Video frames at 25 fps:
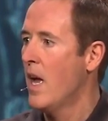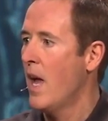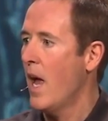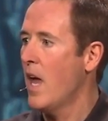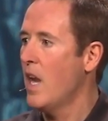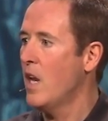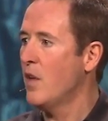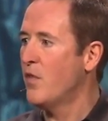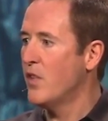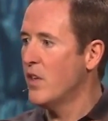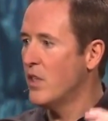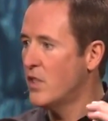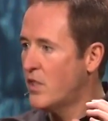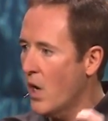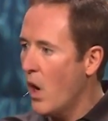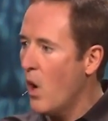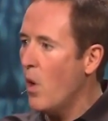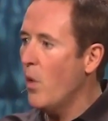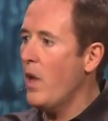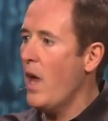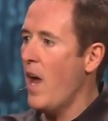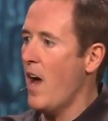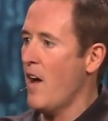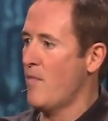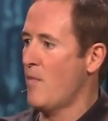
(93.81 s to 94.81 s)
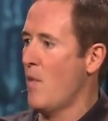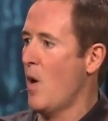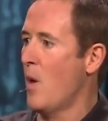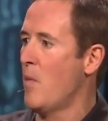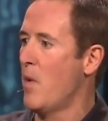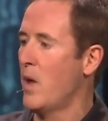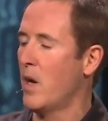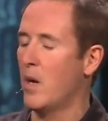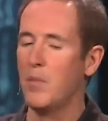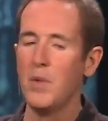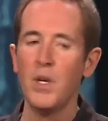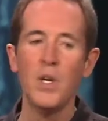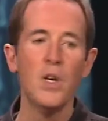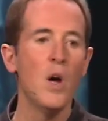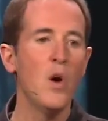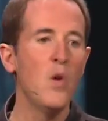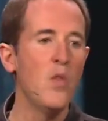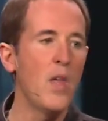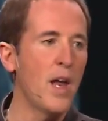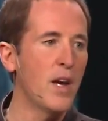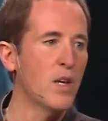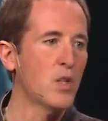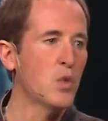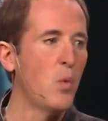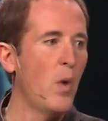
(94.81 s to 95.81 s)
And if you don't have momentum, you know
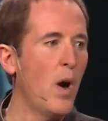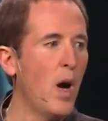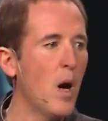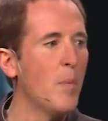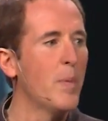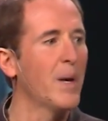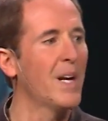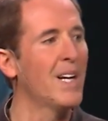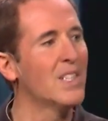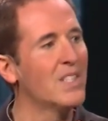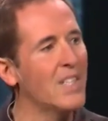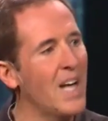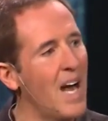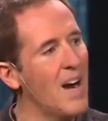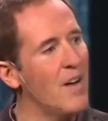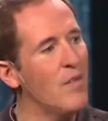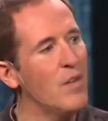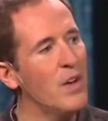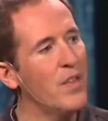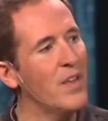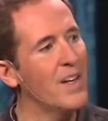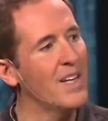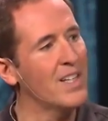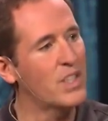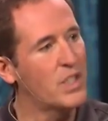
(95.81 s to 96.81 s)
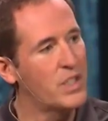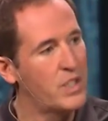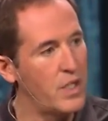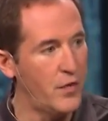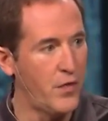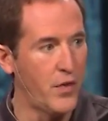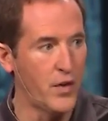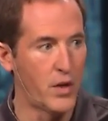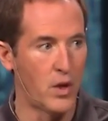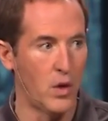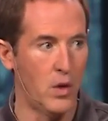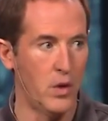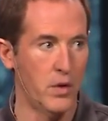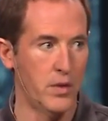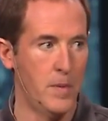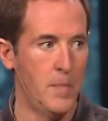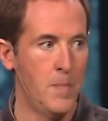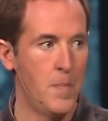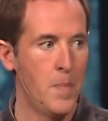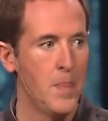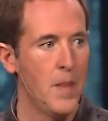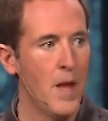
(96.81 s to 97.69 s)
that as well because everything's difficult.